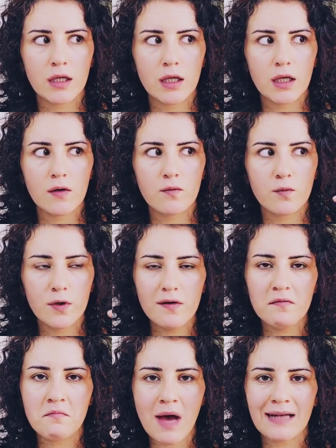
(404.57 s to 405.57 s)
it
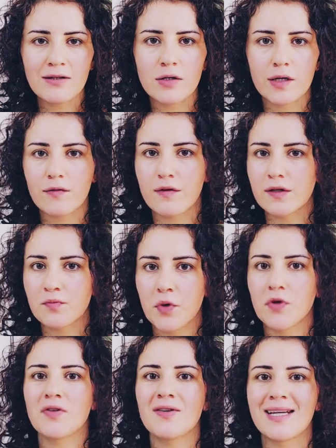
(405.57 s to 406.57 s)
wouldn't matter if this
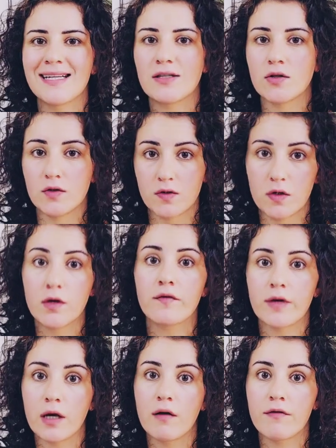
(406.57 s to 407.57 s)
person is
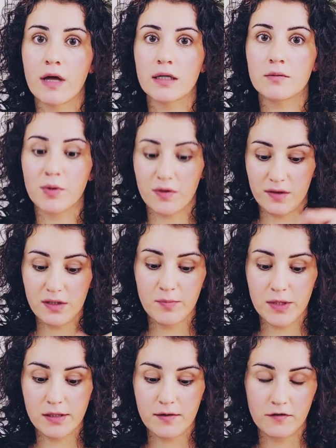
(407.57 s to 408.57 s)
deserving of that, but this
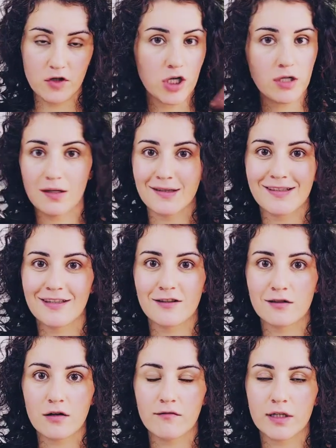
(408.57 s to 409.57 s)
piece of shit doesn't
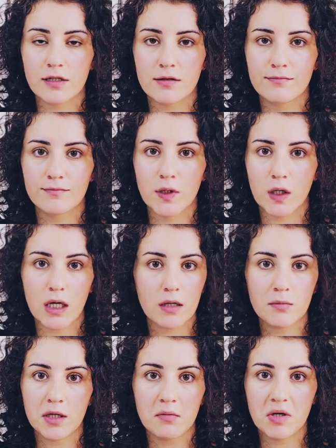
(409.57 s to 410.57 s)
deserve it. Okay,
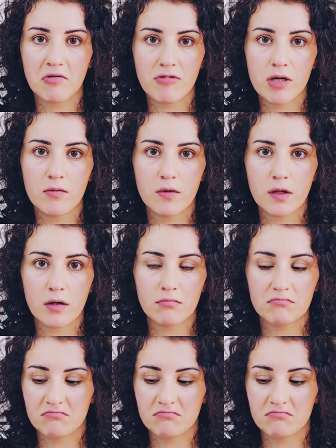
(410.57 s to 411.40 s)
I'm gonna be real with you.